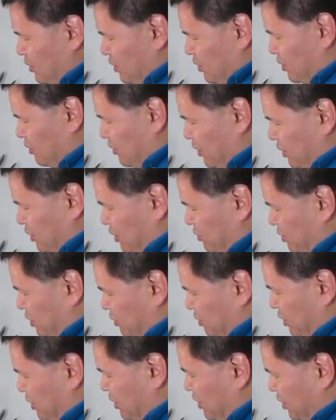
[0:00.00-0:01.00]
Alright,
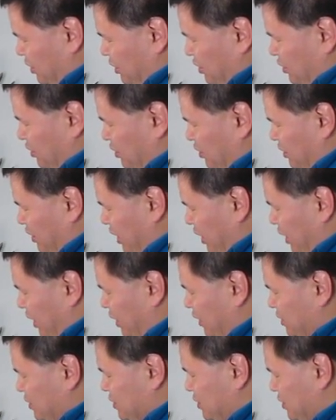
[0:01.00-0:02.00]
we get all our
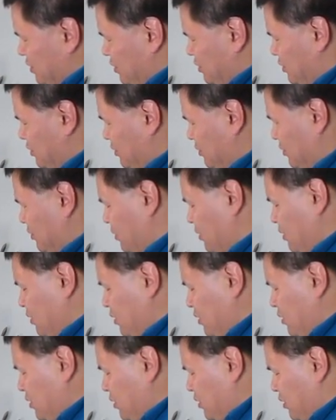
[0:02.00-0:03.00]
eggs.
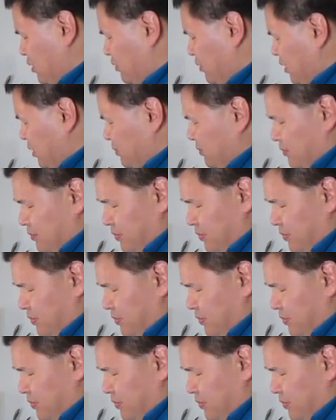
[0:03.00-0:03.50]
Alright.